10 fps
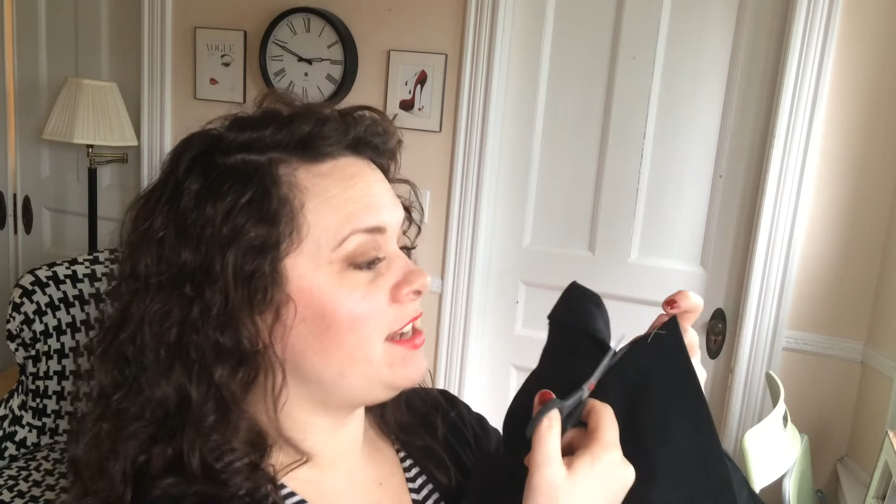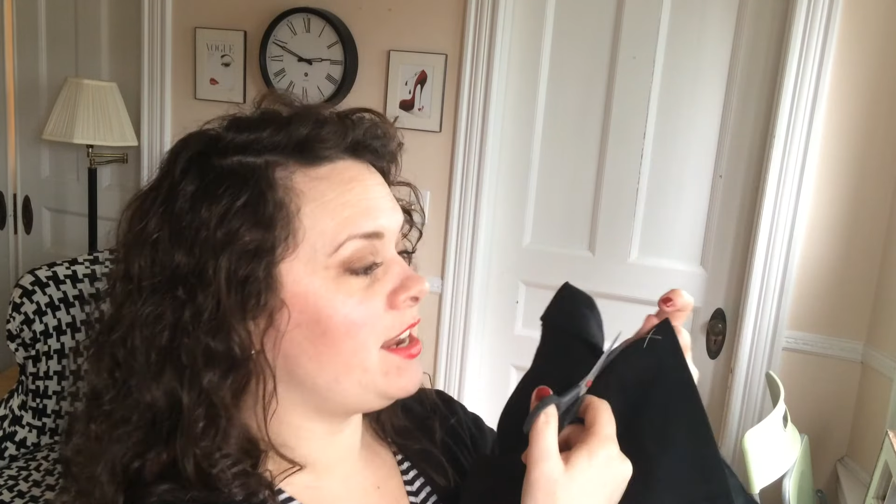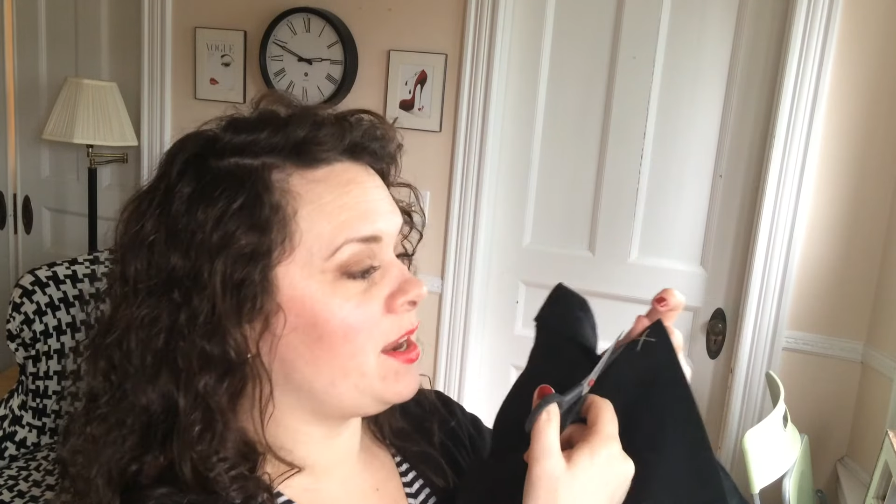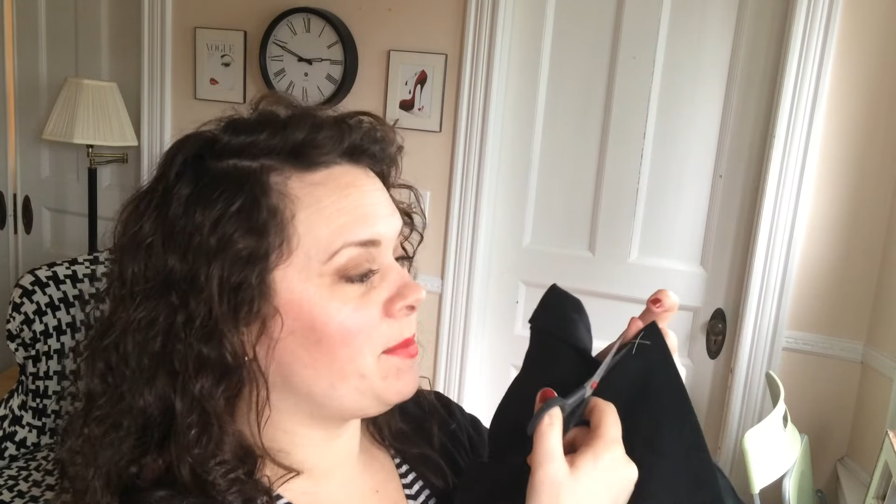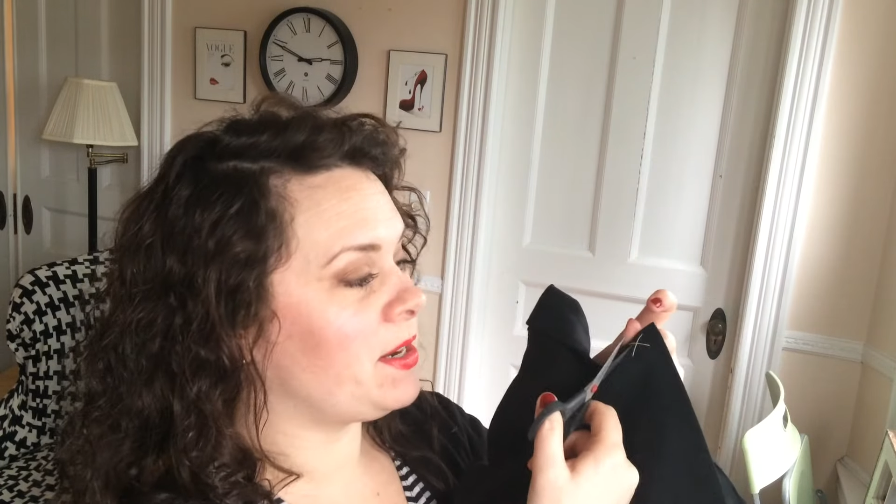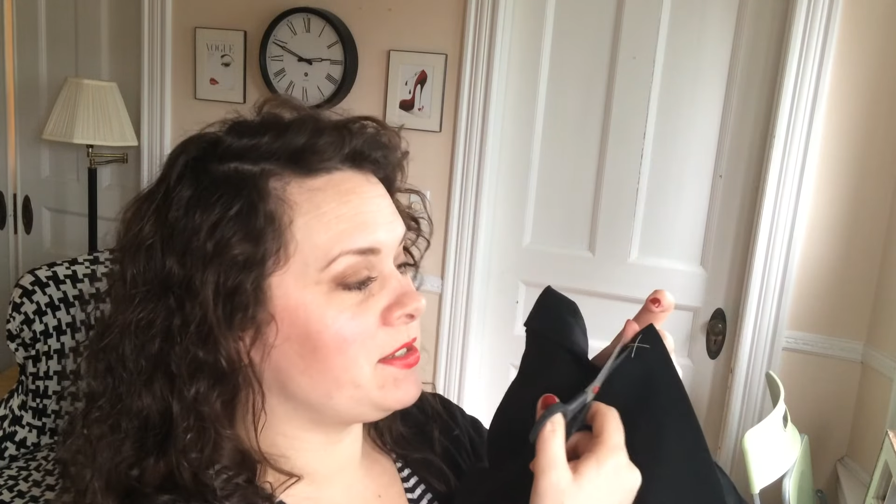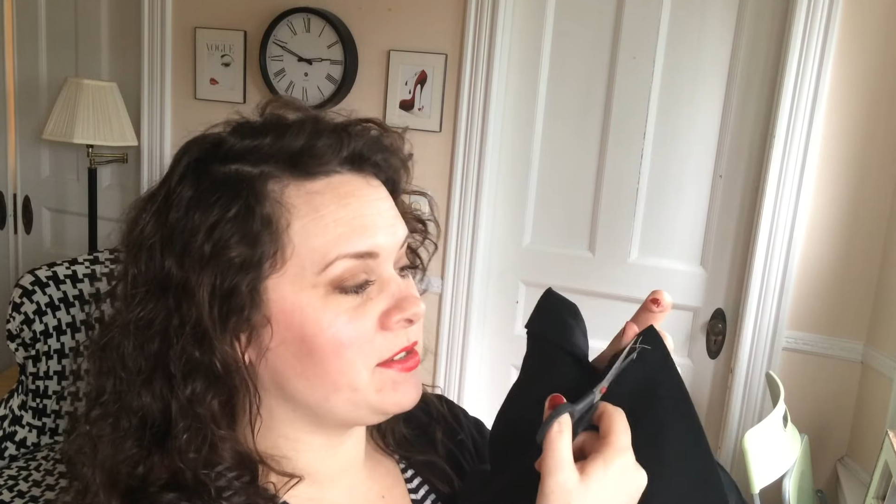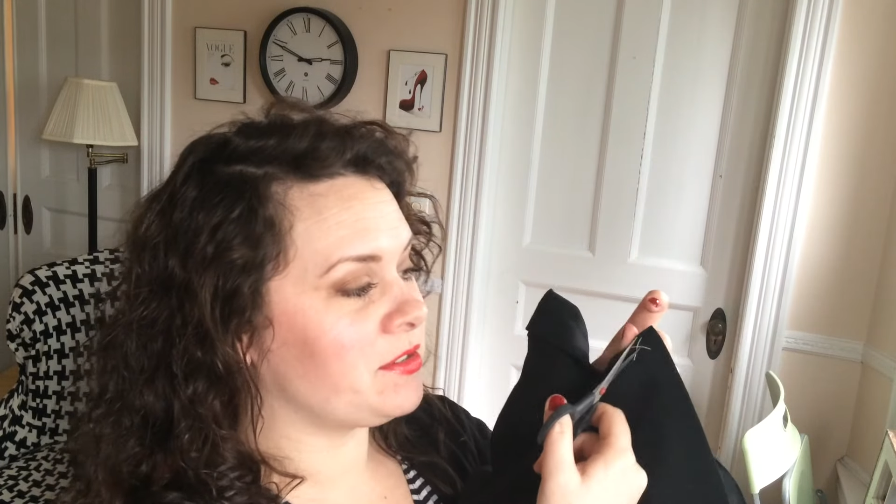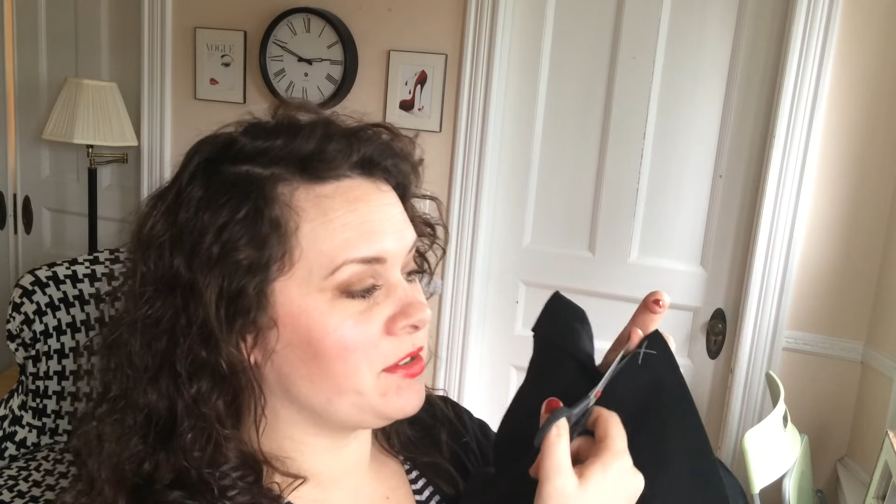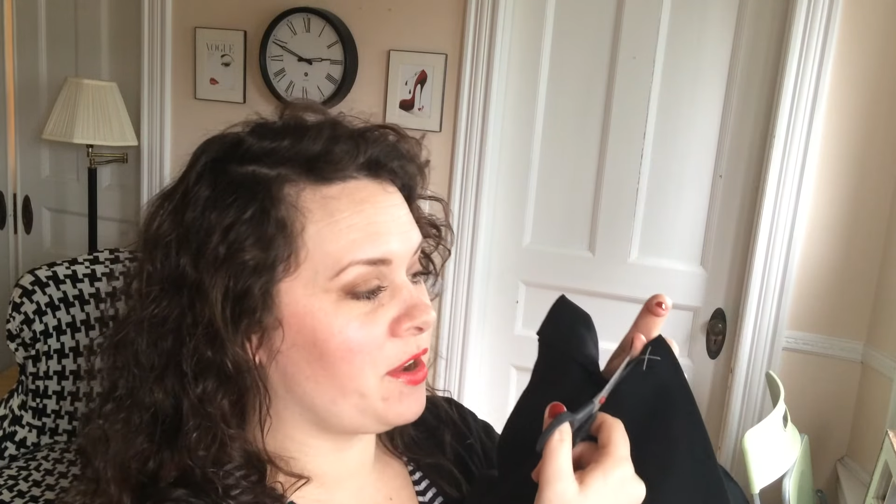taking a pair of
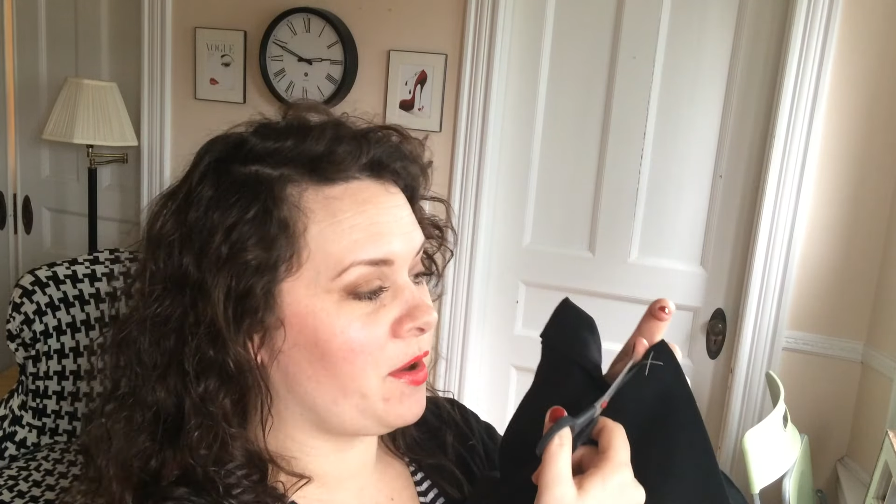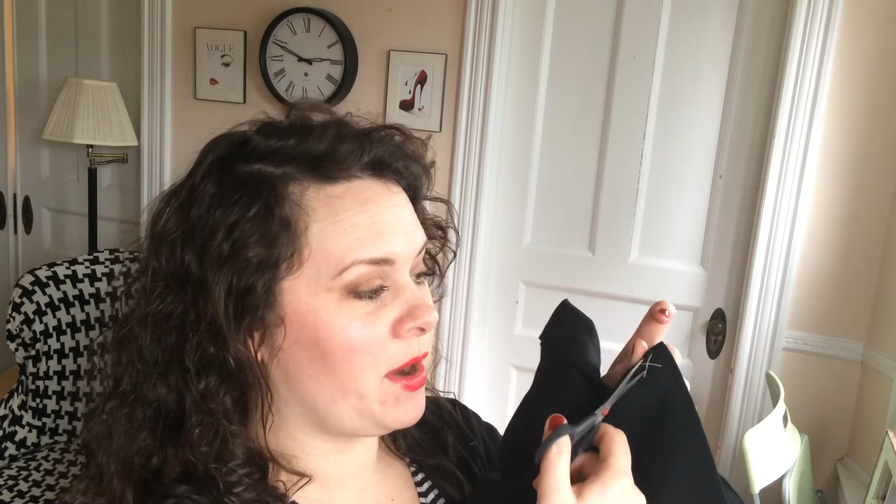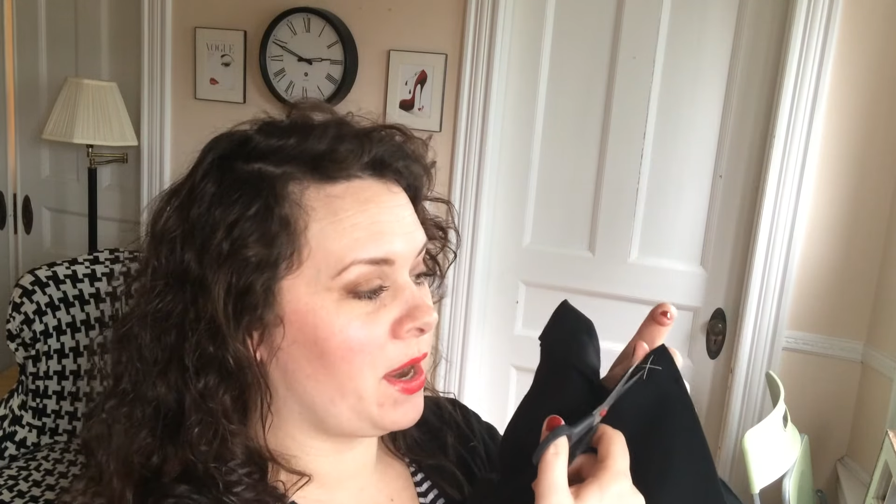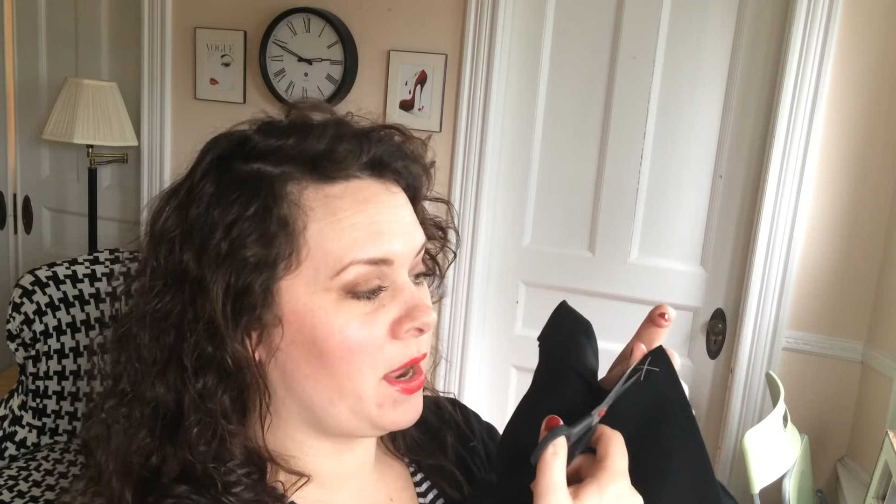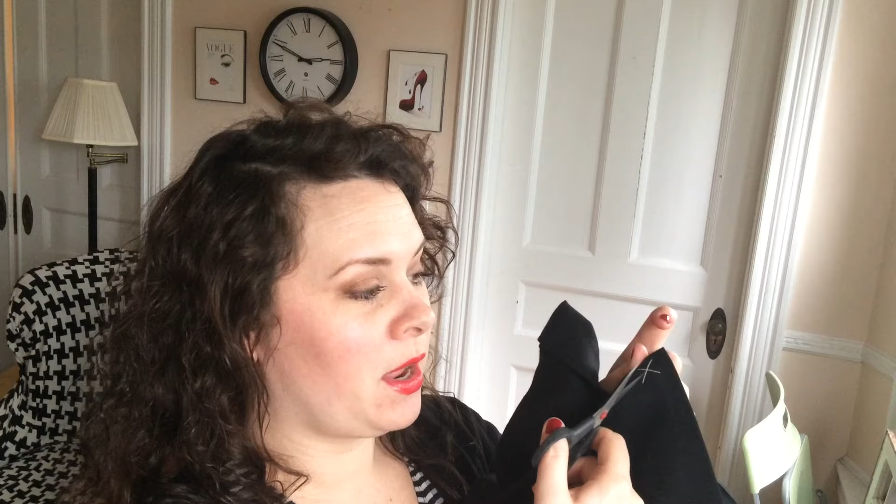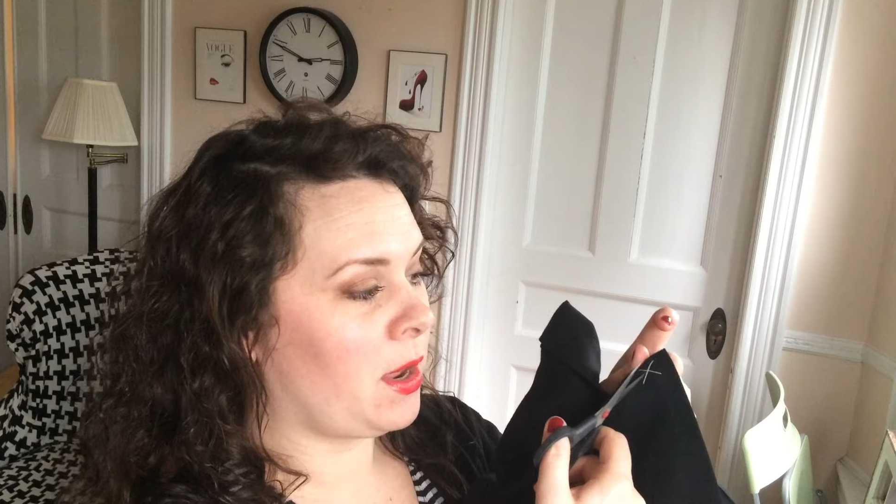scissors and going,